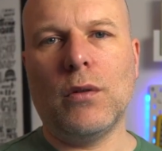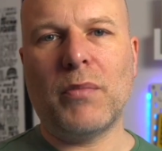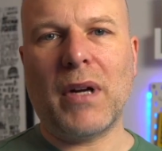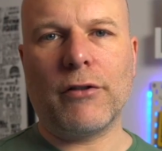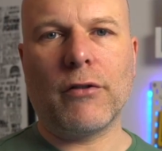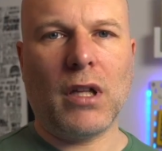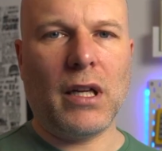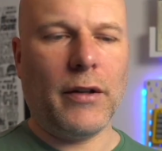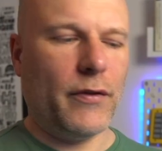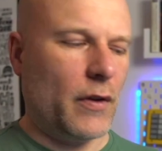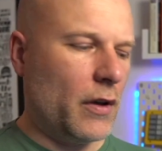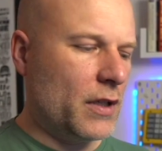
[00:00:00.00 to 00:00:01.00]
battery
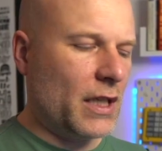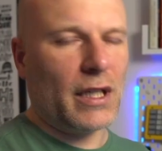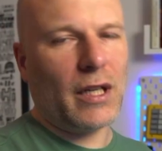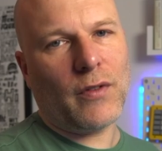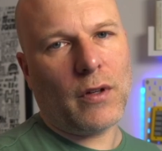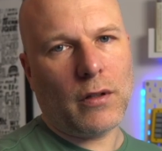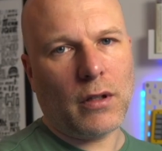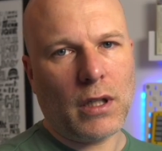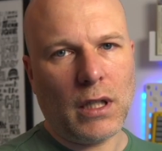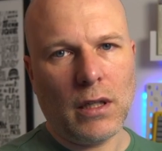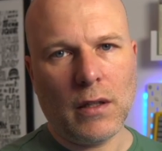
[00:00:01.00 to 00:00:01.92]
life significantly.